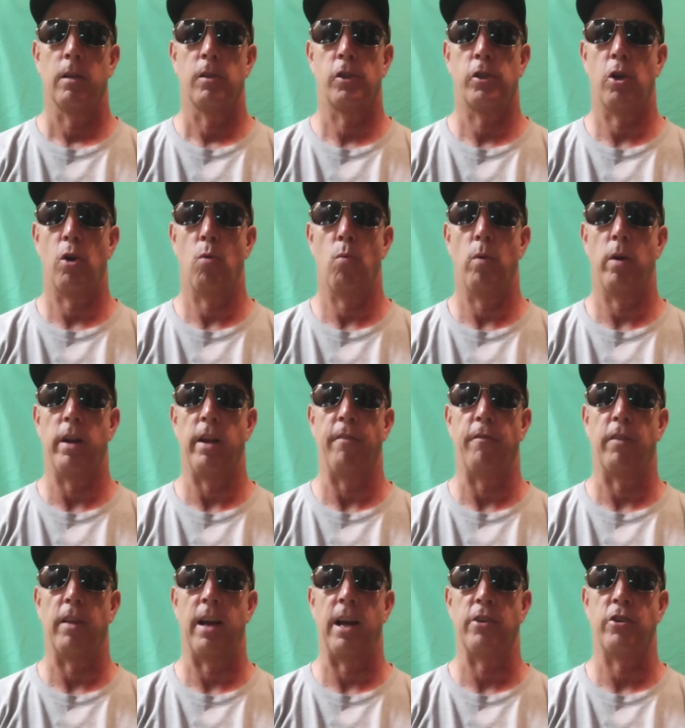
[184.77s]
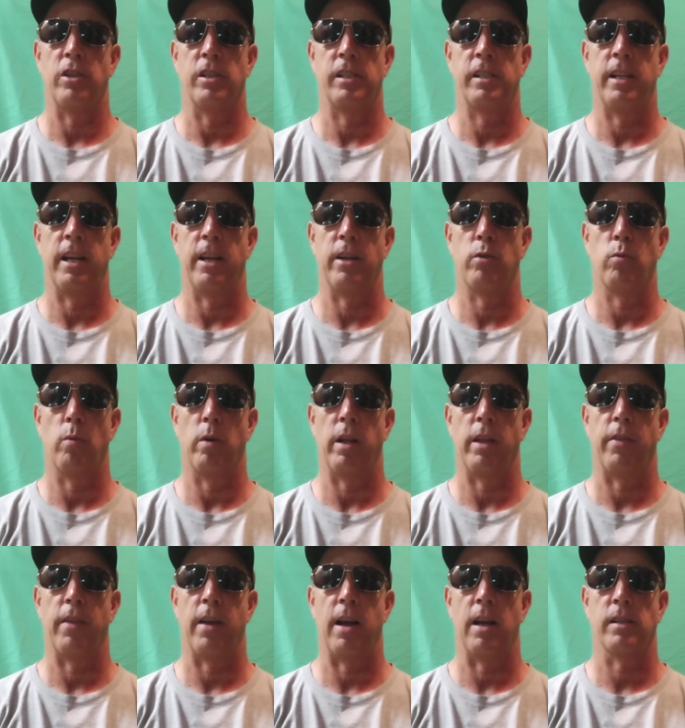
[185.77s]
So what? He flashes ten,
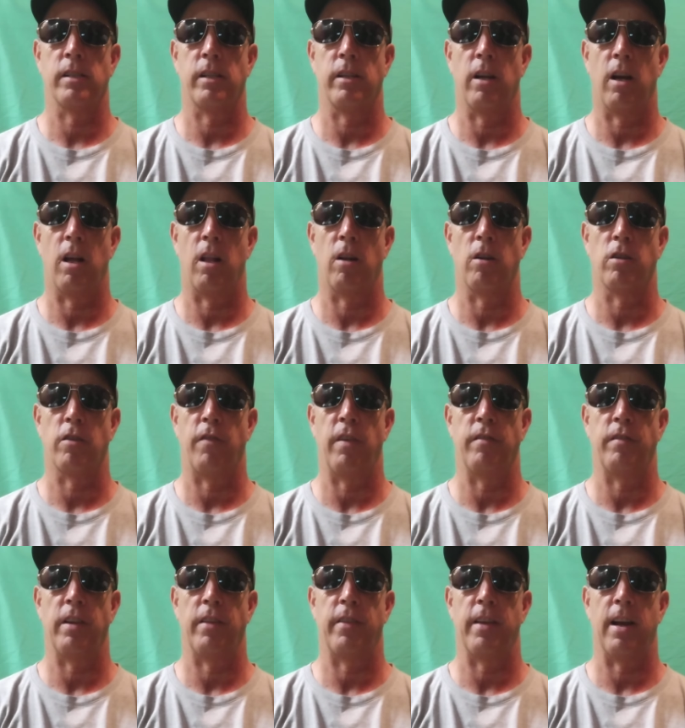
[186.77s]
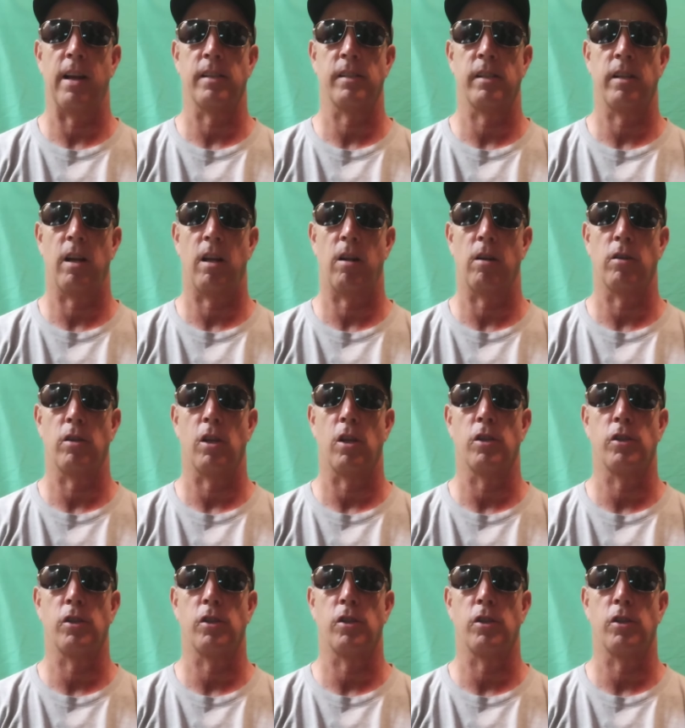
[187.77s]
twenty thousand dollars, fifty thousand dollars.